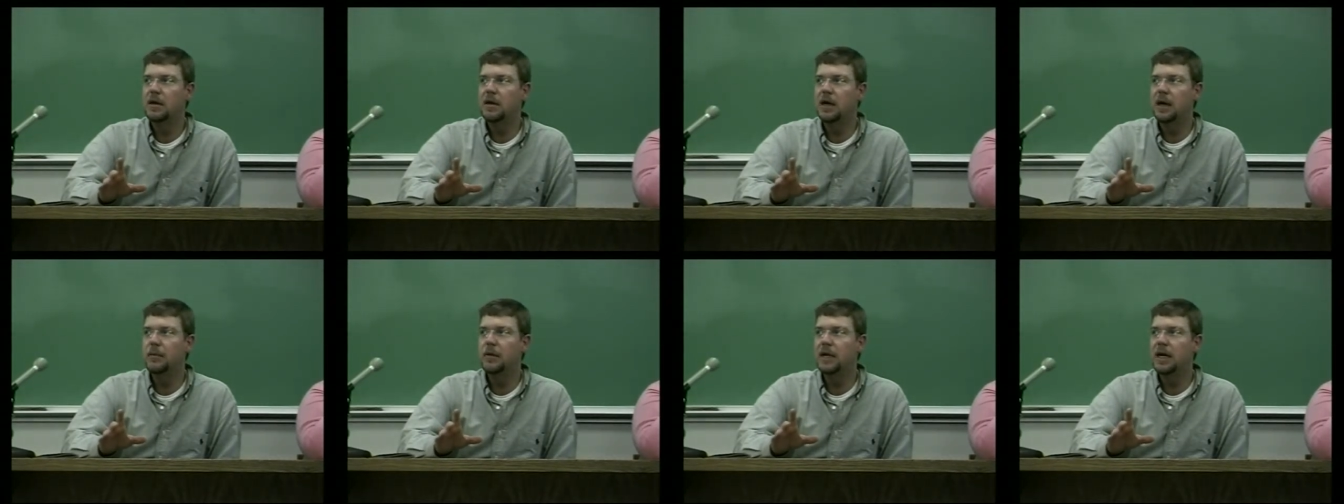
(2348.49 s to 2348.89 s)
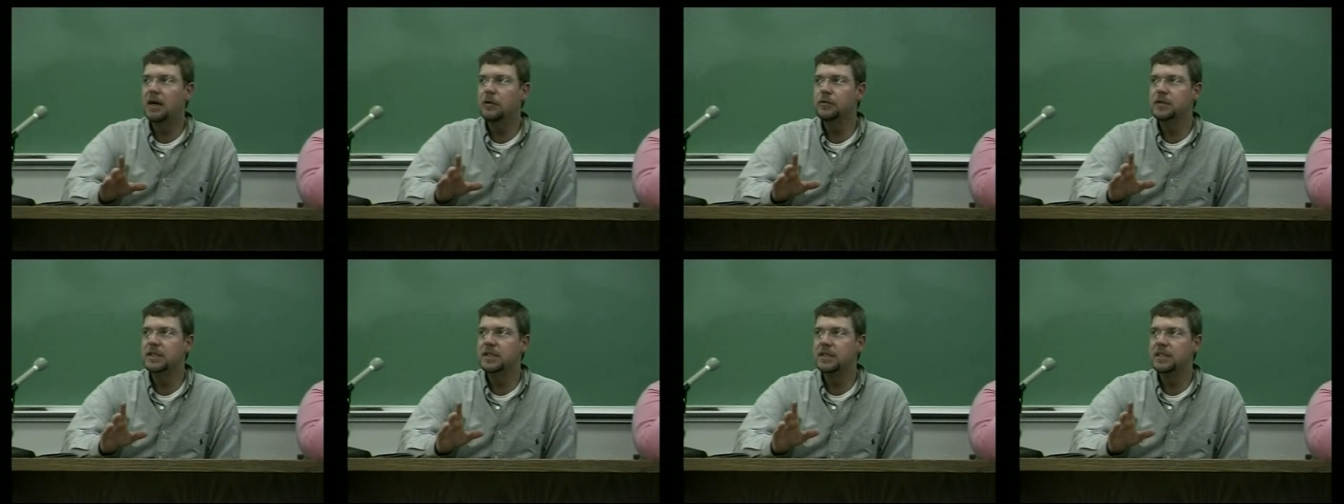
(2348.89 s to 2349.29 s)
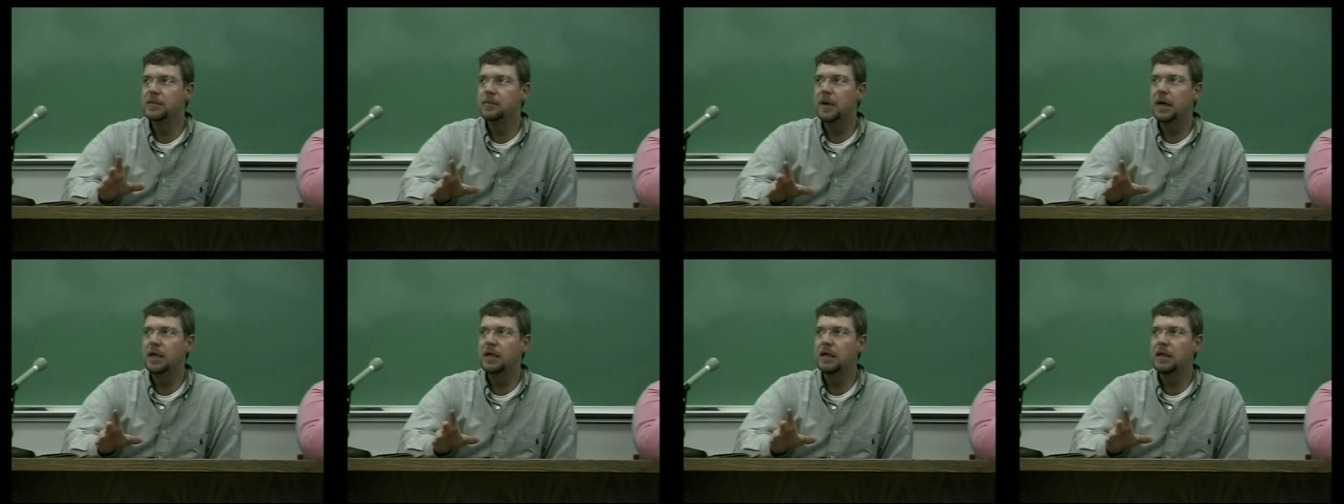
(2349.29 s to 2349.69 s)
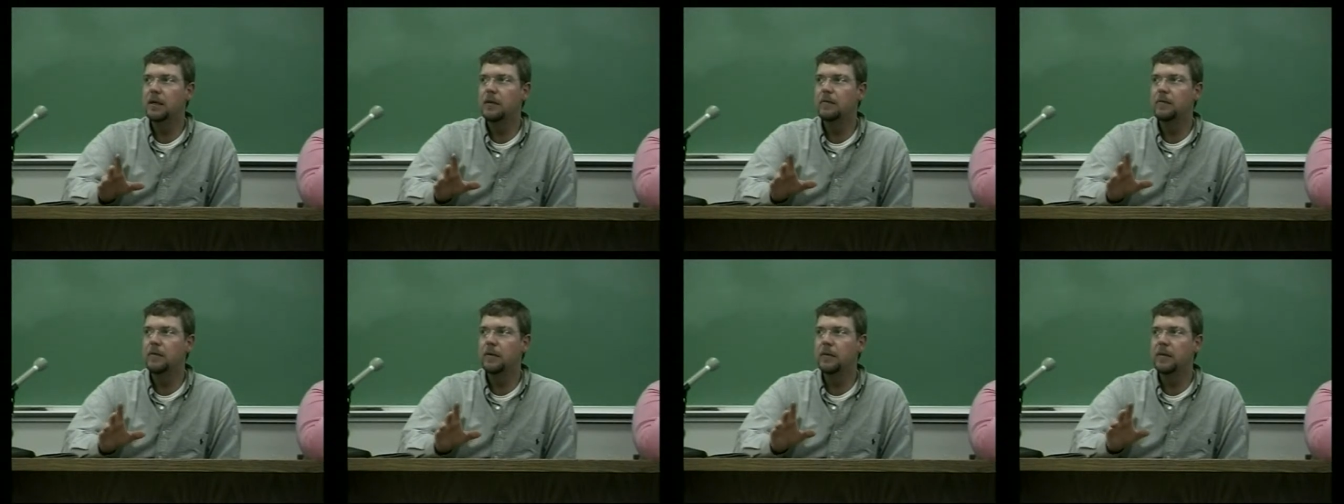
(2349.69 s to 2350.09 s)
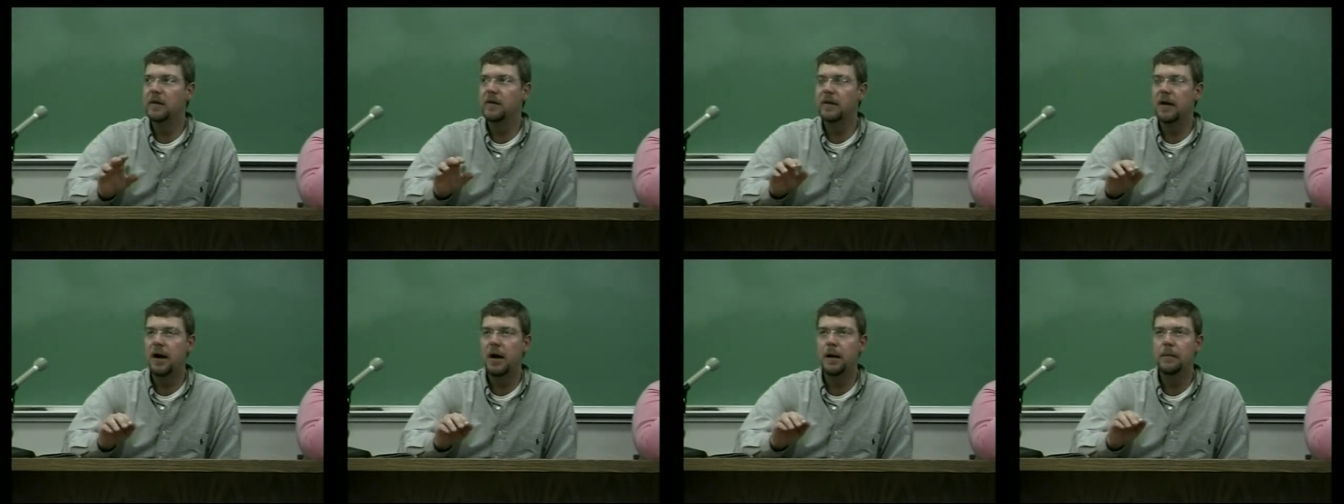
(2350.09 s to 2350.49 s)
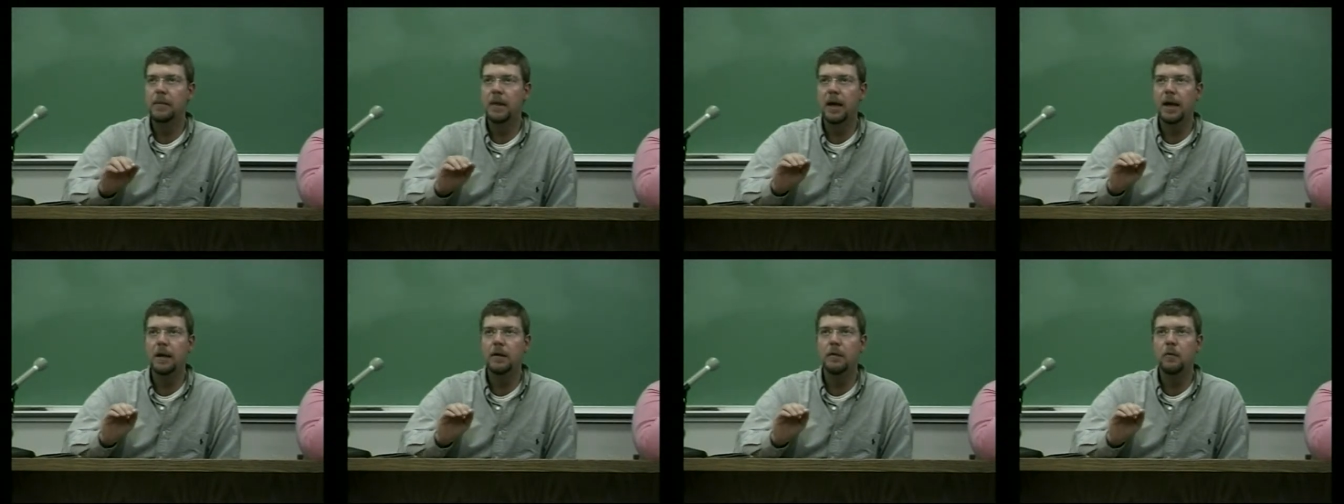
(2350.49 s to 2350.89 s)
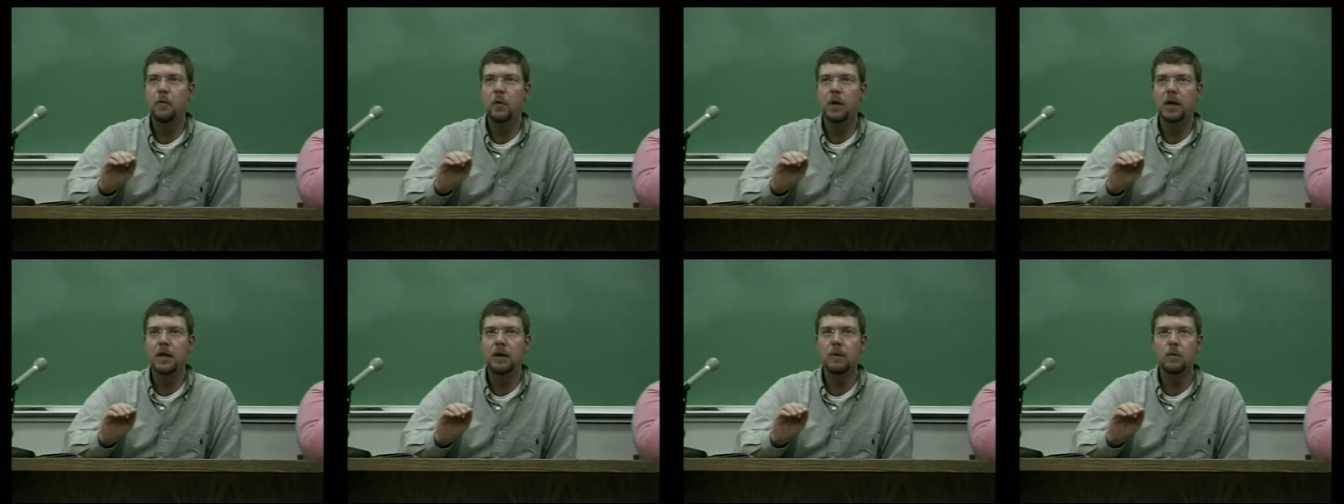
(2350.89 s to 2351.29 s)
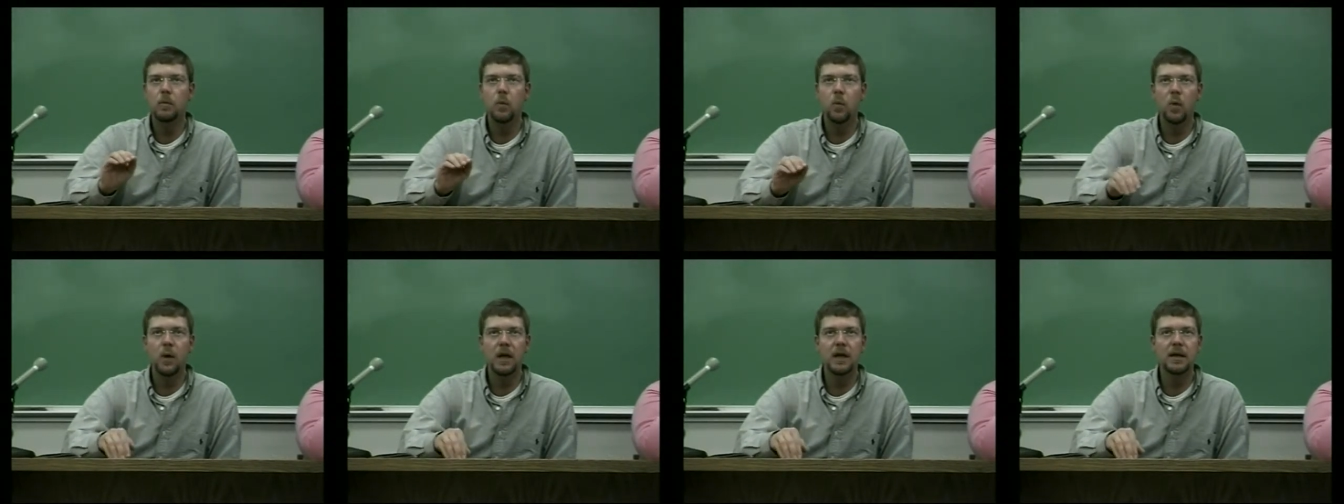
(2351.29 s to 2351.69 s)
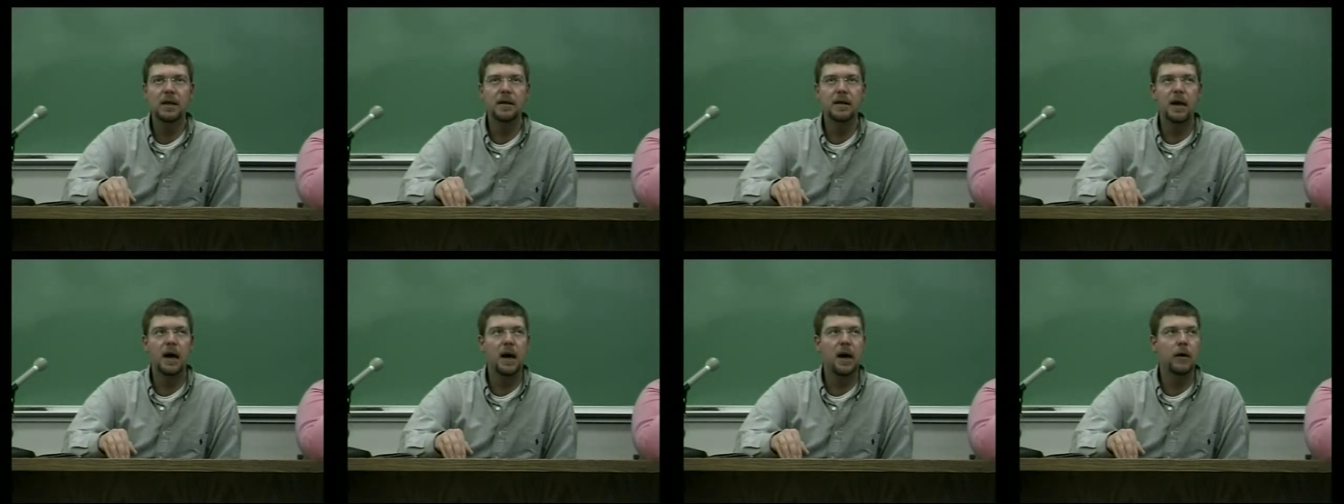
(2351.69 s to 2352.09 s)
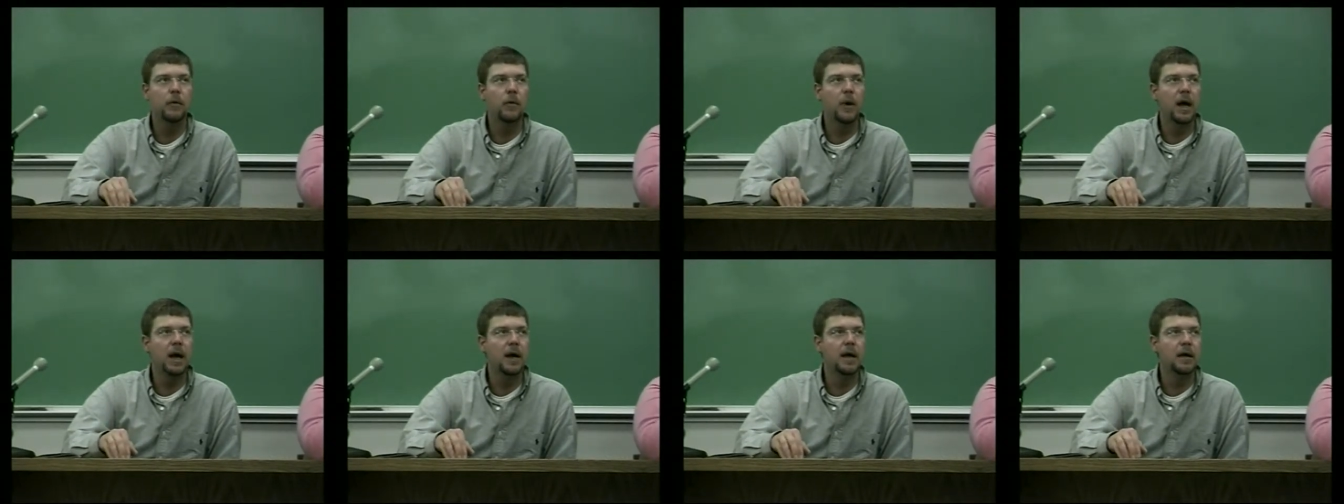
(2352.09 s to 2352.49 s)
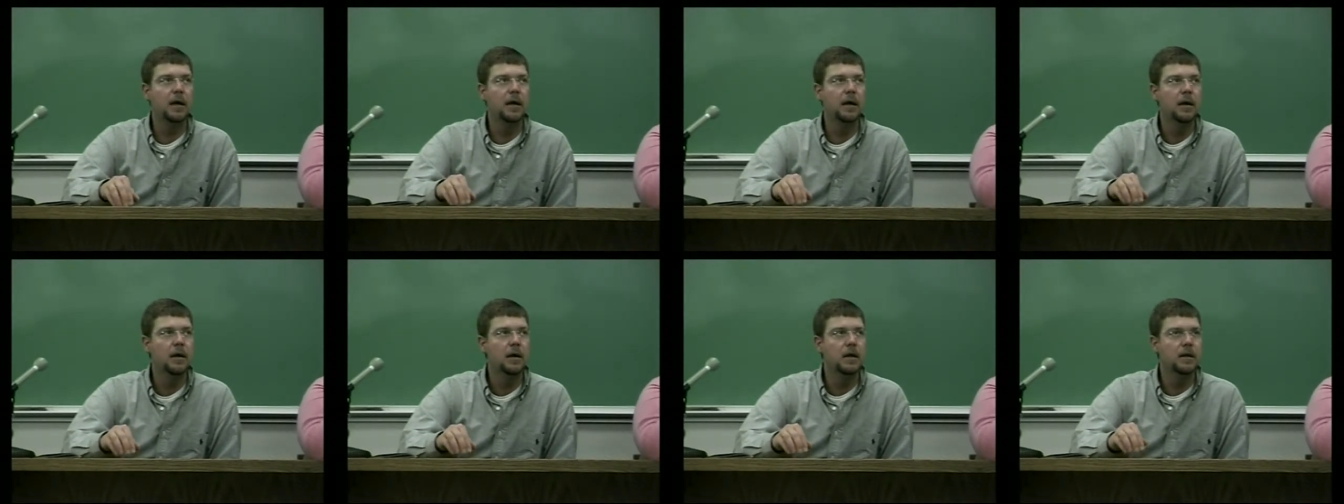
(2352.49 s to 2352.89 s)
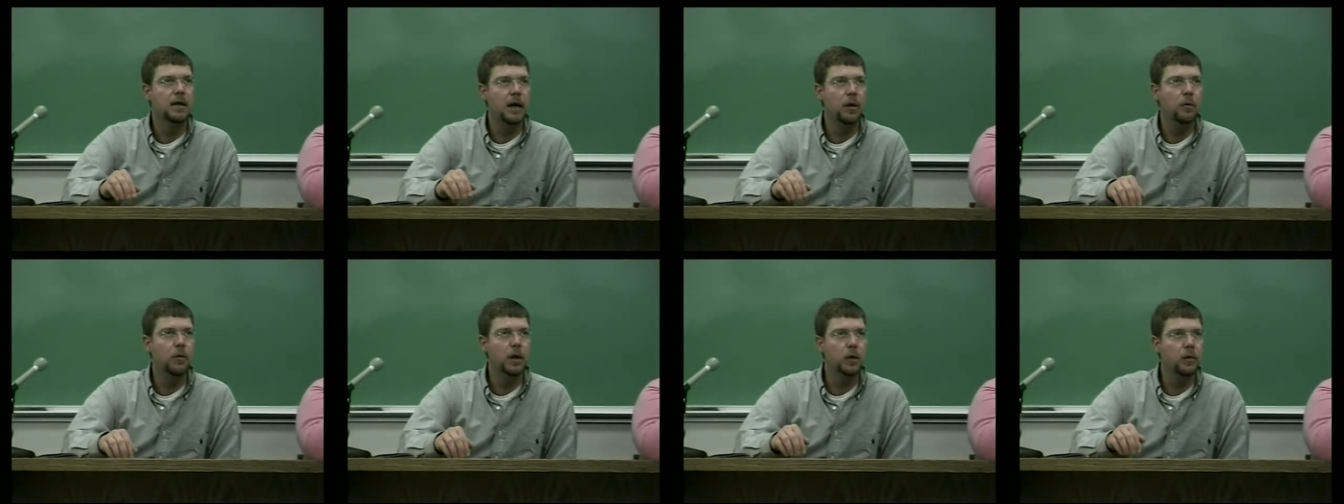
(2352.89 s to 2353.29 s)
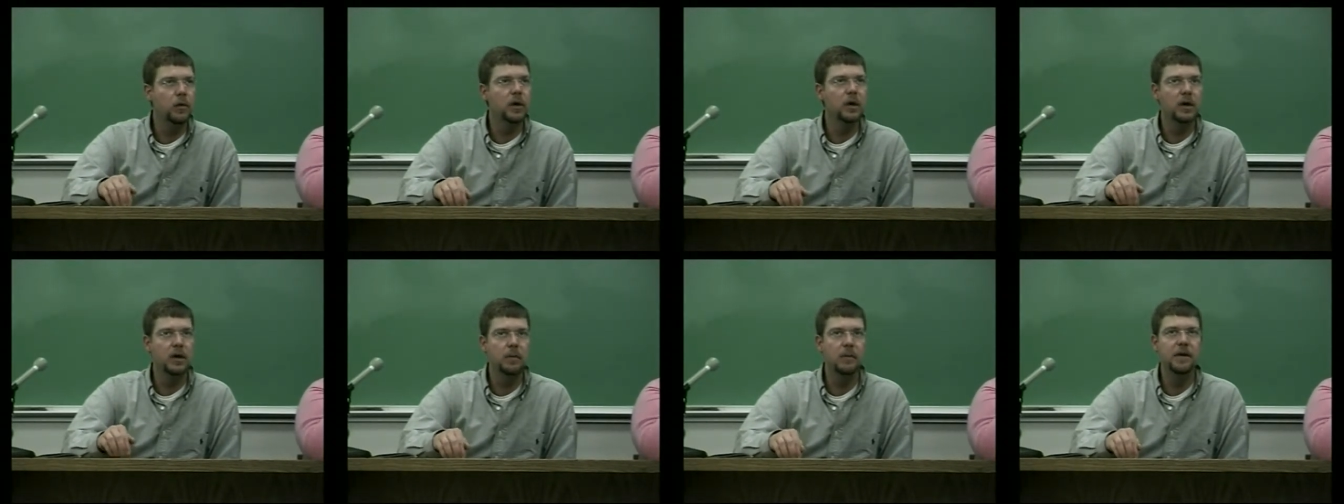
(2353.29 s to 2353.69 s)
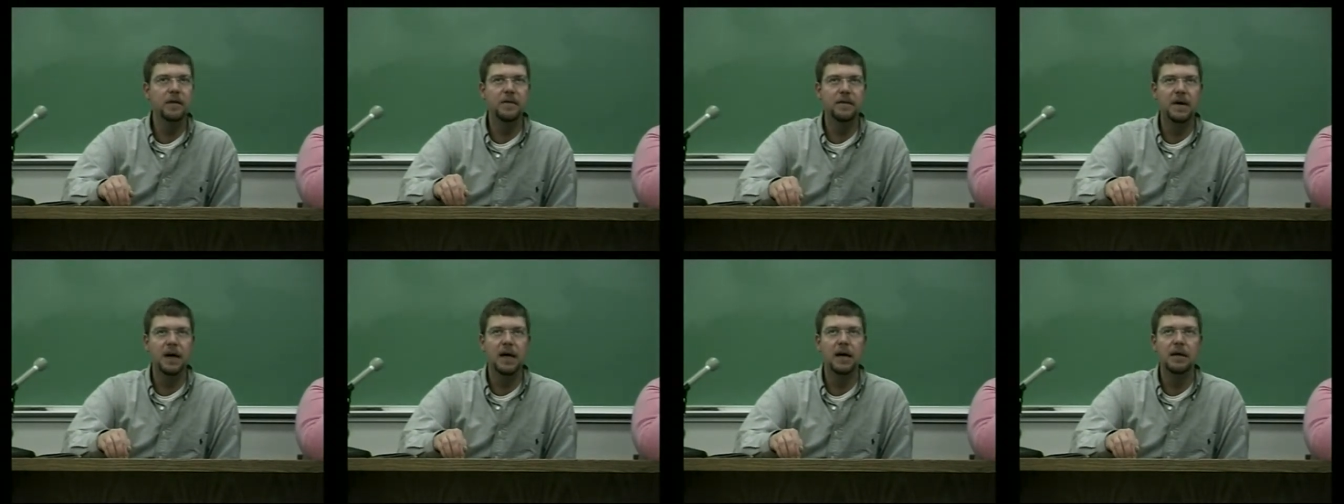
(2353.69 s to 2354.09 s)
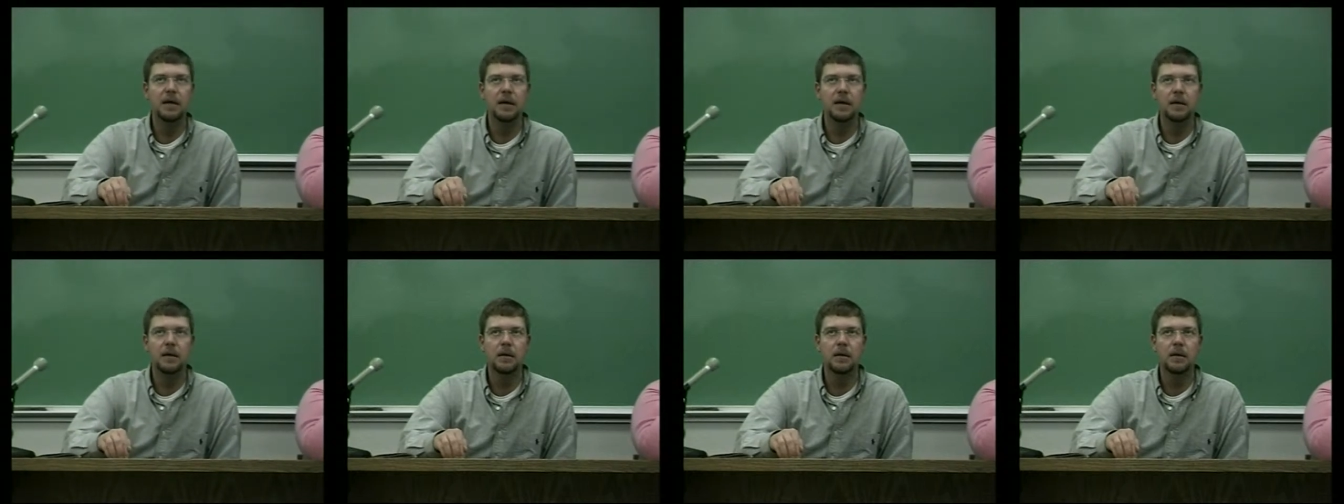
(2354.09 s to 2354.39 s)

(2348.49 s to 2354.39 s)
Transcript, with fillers: I mean, I was expecting from the time that we went into Iraq that we were going to be fighting,